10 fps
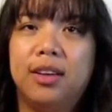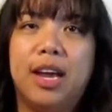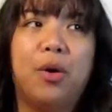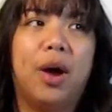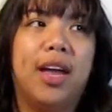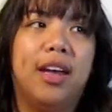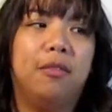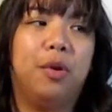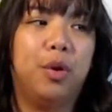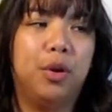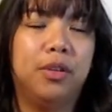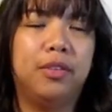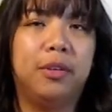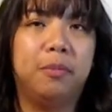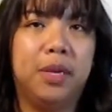Now I have heard
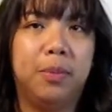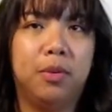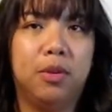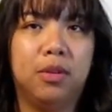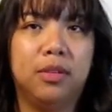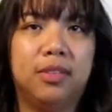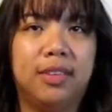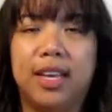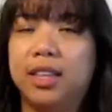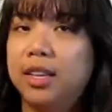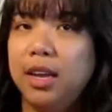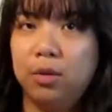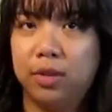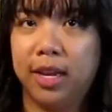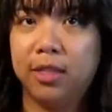some people say that they
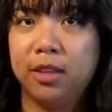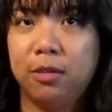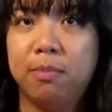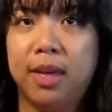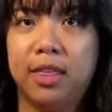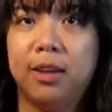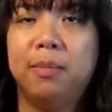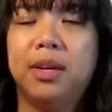don't like this method